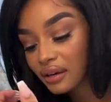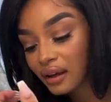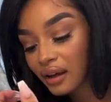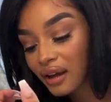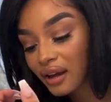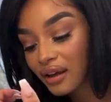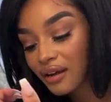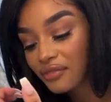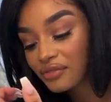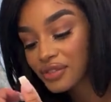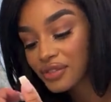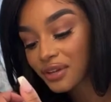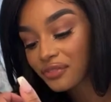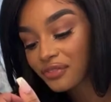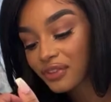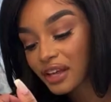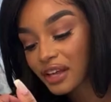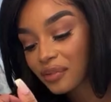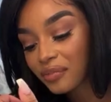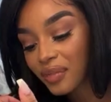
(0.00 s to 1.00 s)
I have
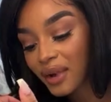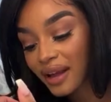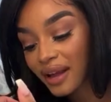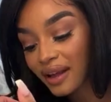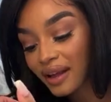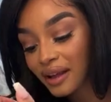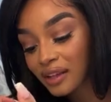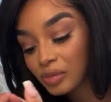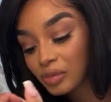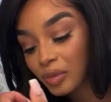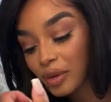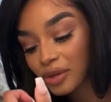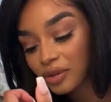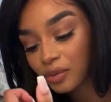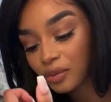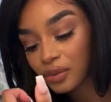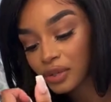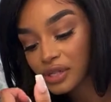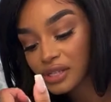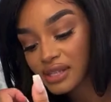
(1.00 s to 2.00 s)
something in my head, but I
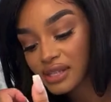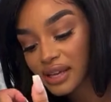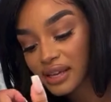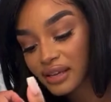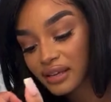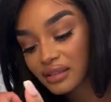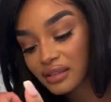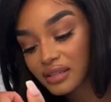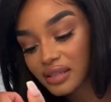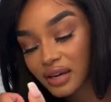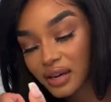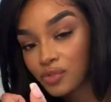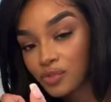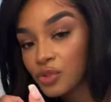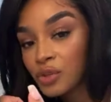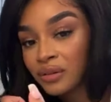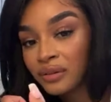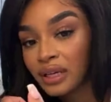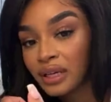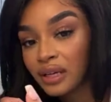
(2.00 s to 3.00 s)
don't want to say it until I'm
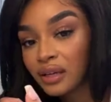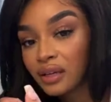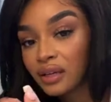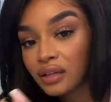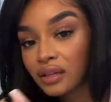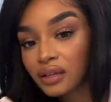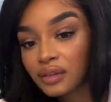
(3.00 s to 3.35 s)
doing it.